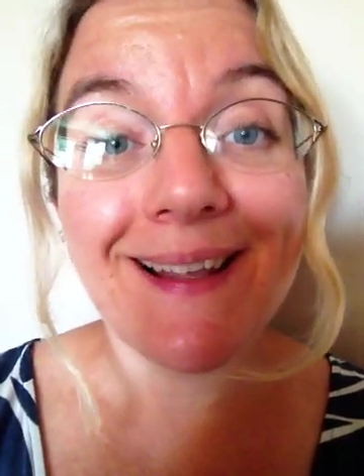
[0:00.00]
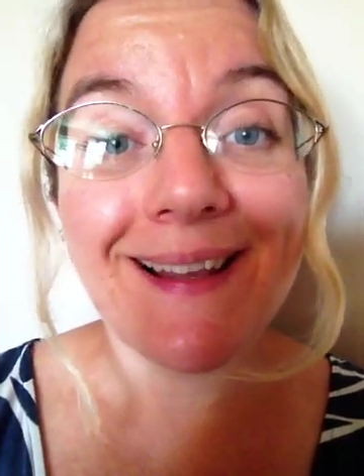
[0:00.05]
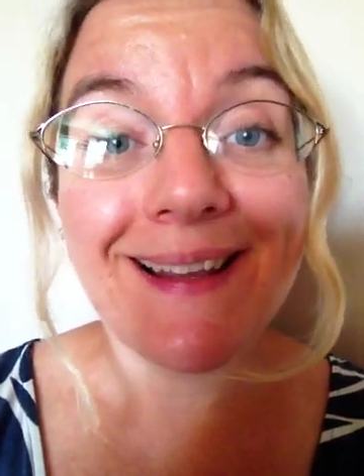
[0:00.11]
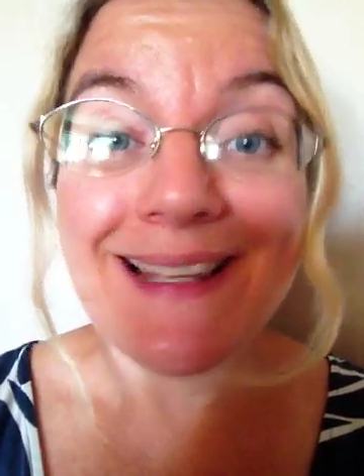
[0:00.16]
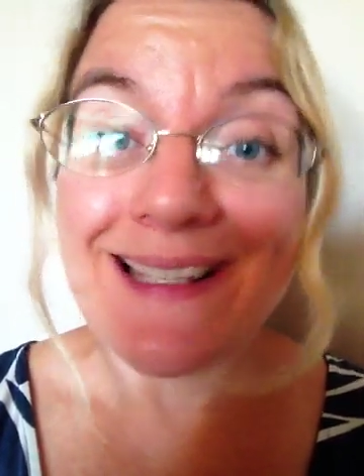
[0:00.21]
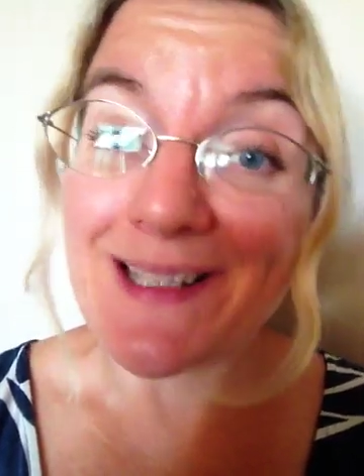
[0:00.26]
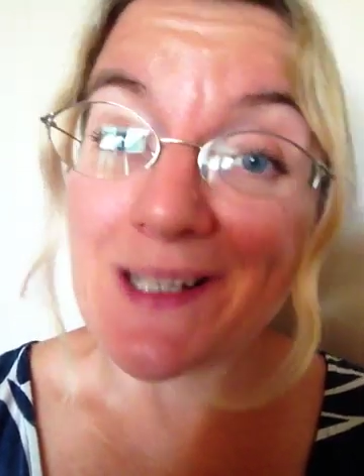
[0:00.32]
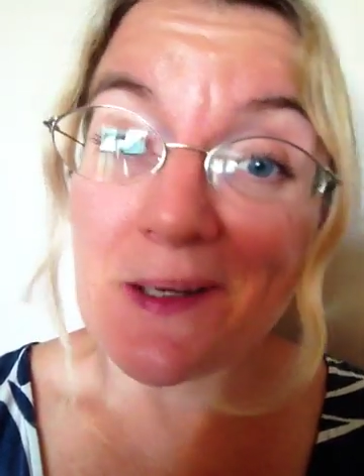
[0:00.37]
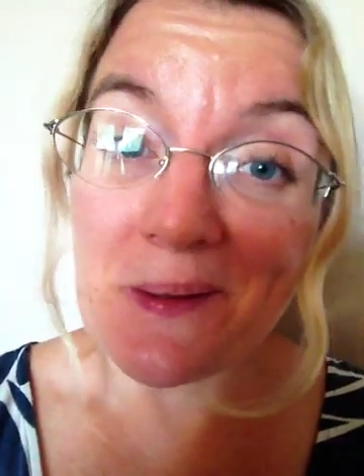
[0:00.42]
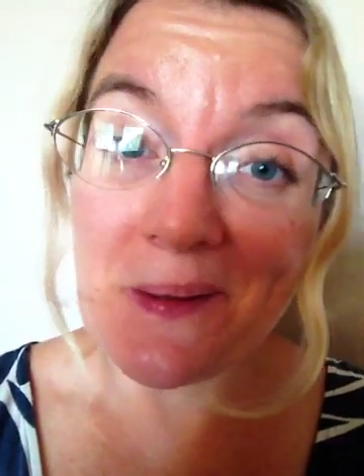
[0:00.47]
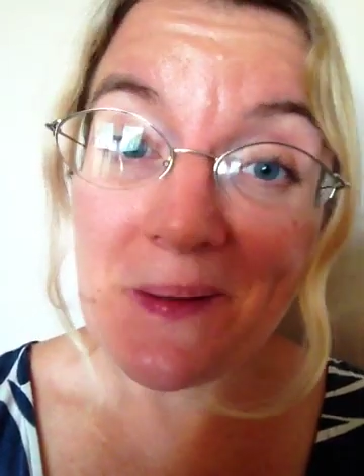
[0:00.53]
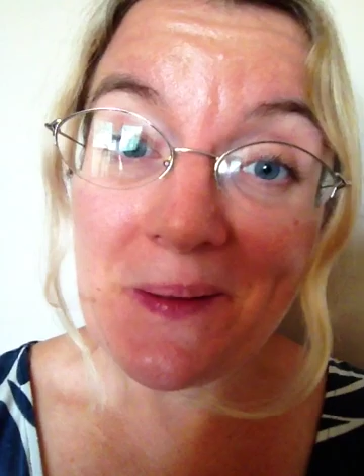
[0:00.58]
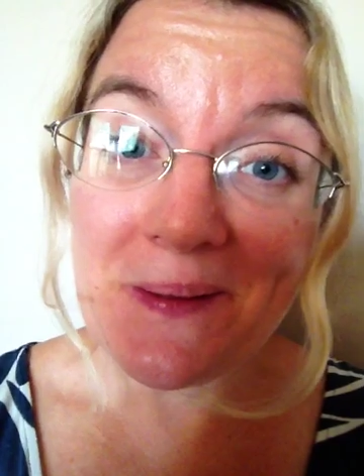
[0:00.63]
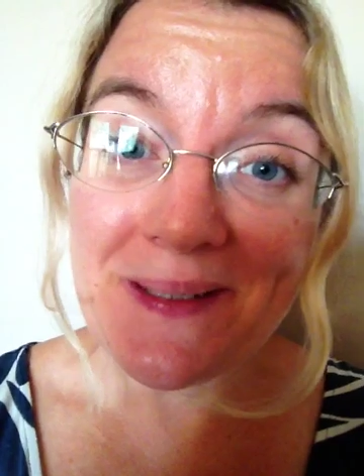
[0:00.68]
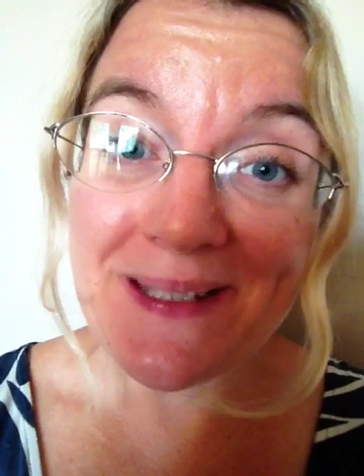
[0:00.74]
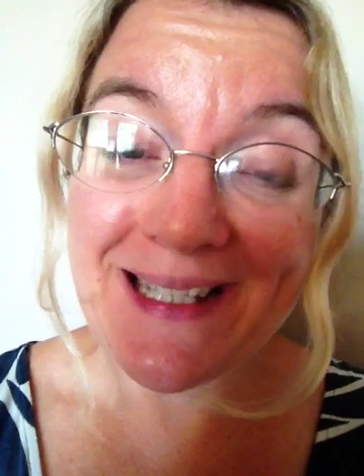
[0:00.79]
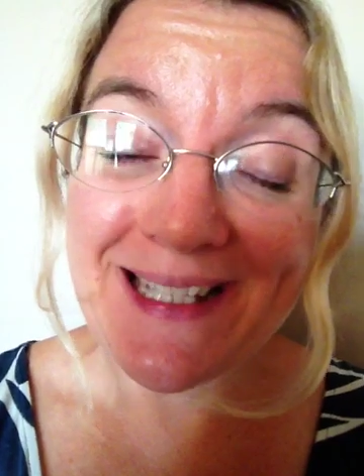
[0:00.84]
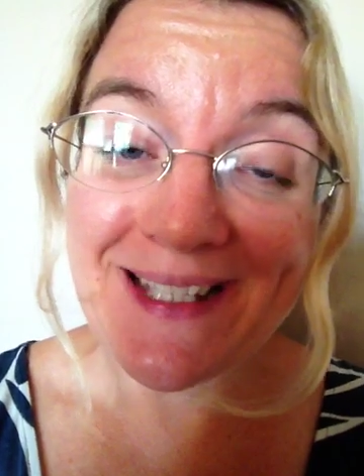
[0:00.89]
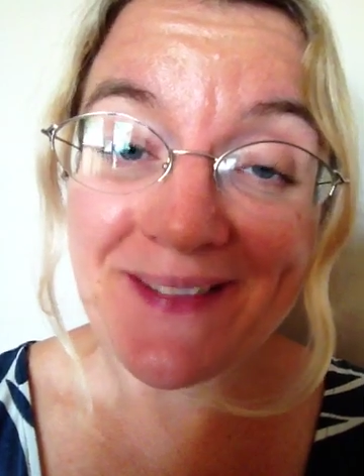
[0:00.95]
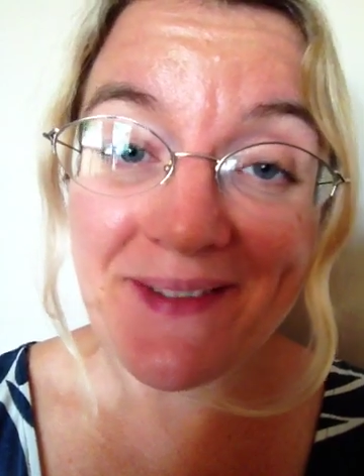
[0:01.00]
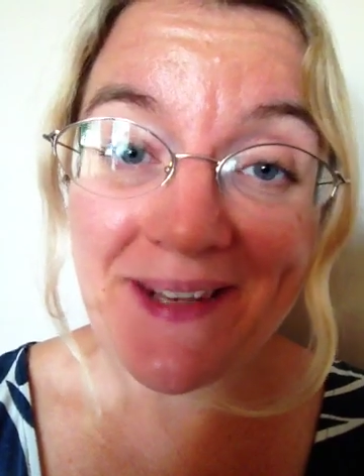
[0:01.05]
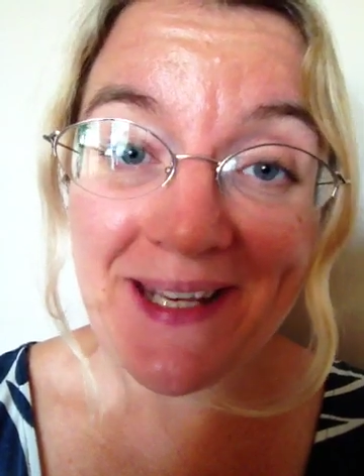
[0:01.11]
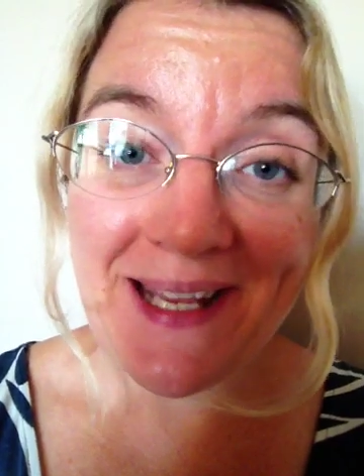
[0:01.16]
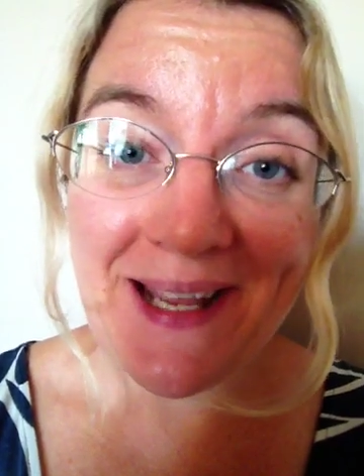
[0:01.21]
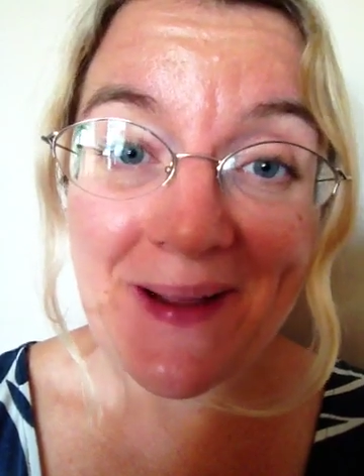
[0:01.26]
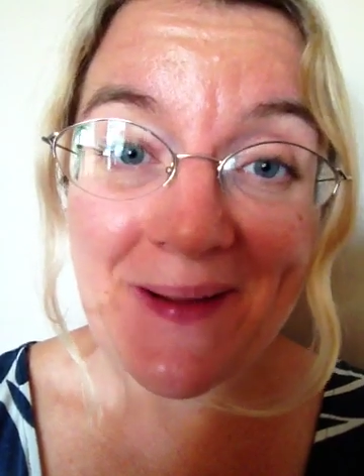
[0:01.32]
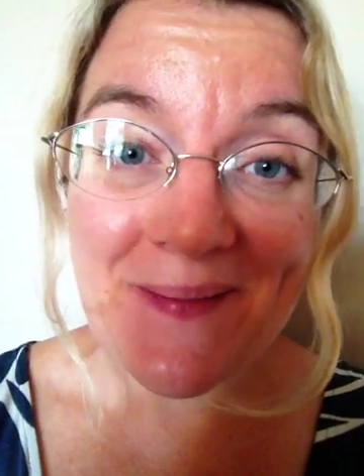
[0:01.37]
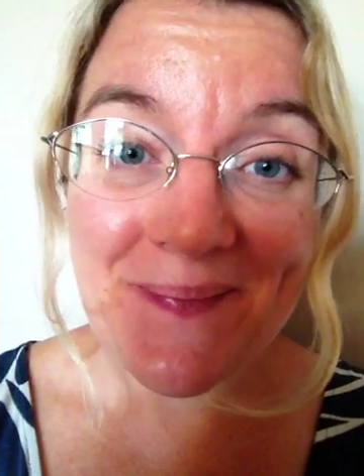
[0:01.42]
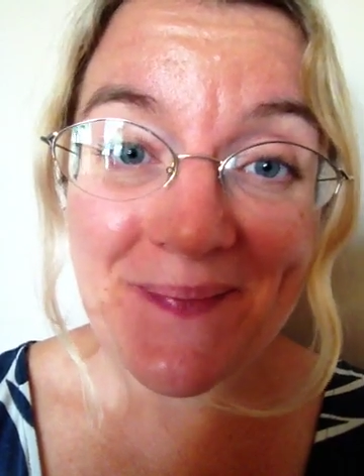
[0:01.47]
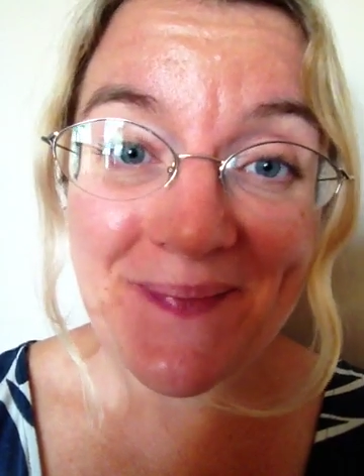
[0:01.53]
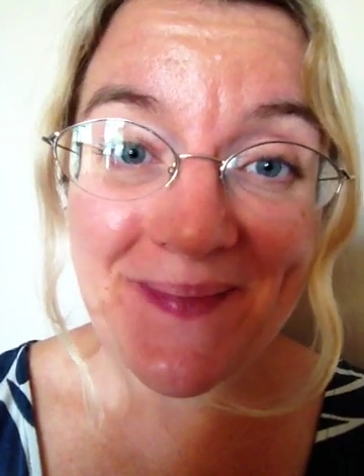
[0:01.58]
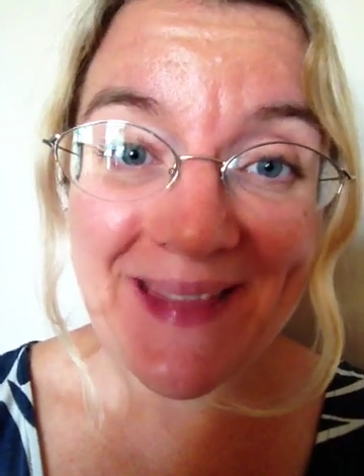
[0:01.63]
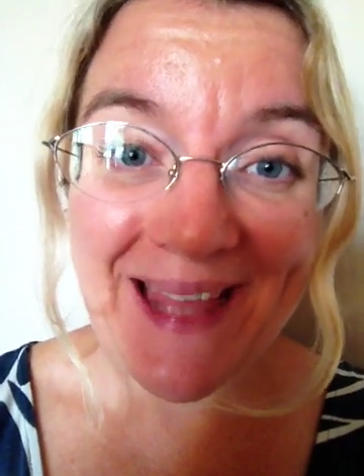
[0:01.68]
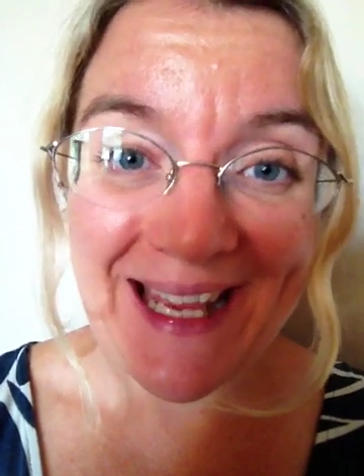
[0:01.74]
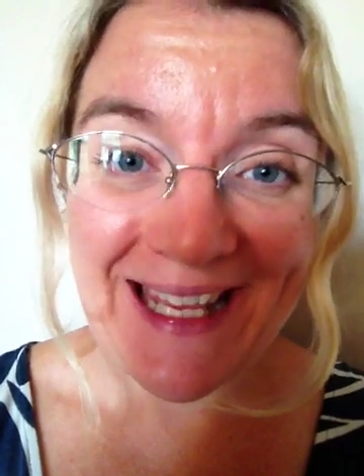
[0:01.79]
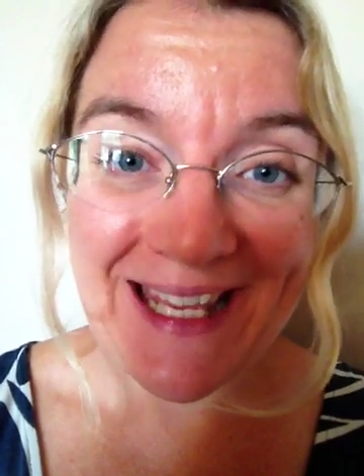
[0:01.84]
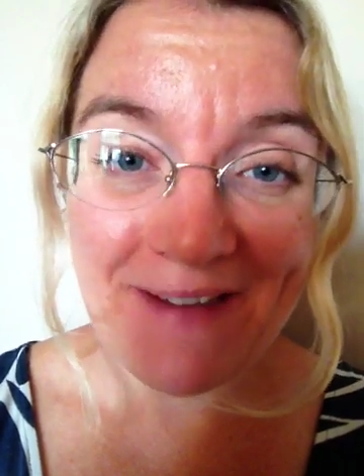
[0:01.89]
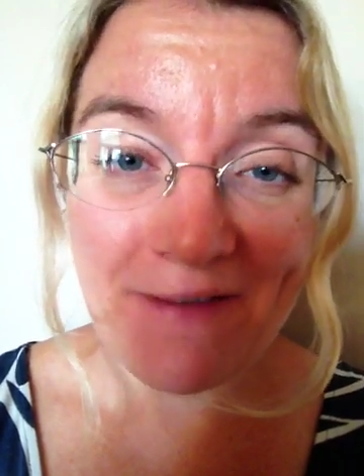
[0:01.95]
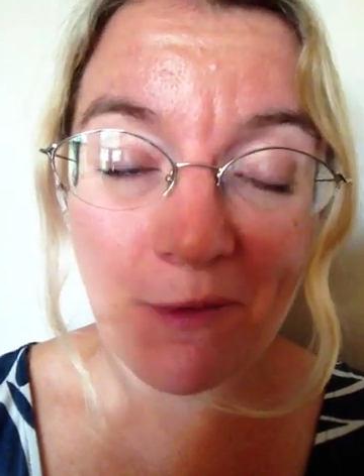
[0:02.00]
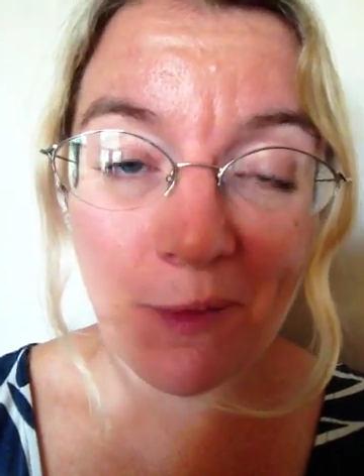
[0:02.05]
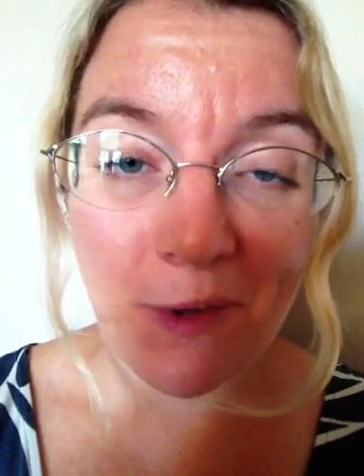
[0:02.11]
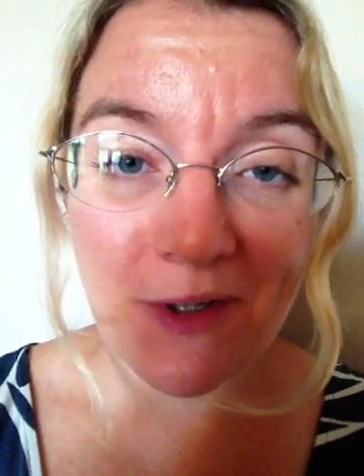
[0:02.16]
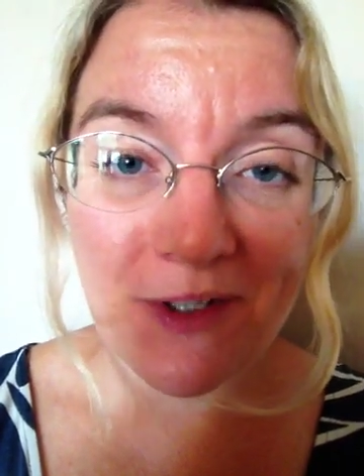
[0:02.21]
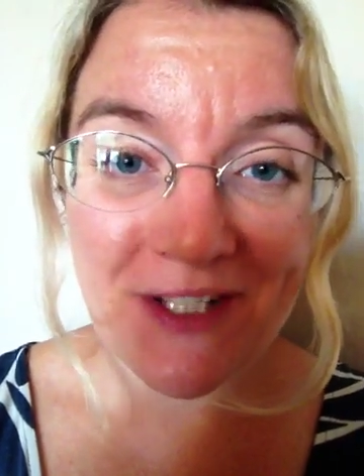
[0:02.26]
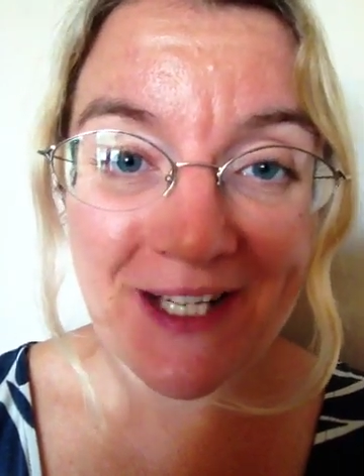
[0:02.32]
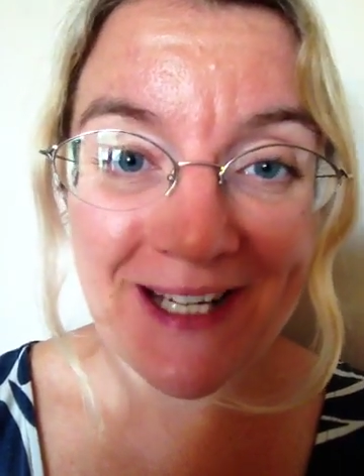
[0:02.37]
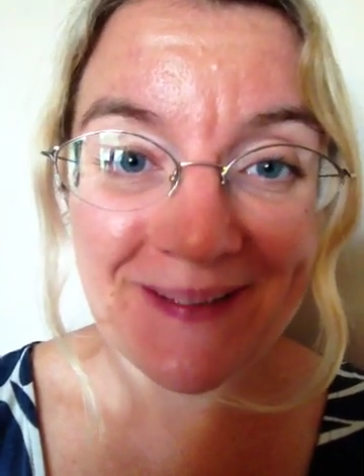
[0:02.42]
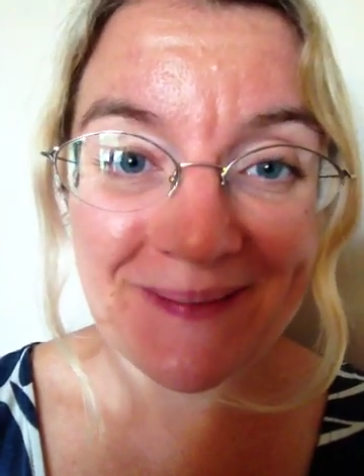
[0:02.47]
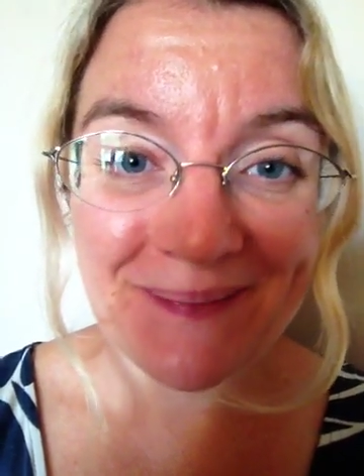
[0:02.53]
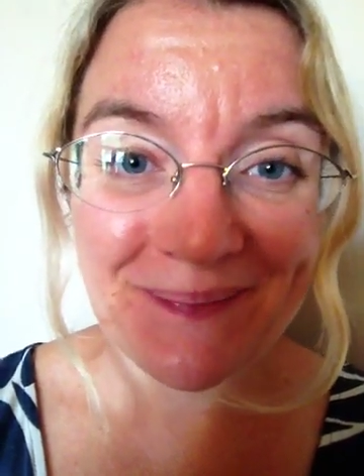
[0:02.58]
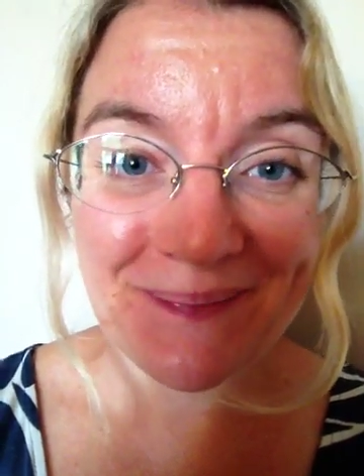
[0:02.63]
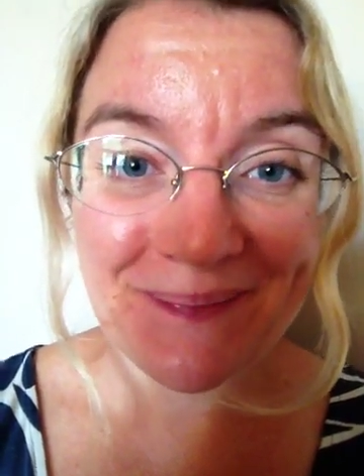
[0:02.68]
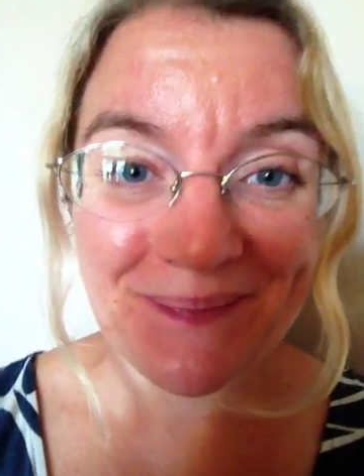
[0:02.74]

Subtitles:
This concludes this video. Thank you for watching.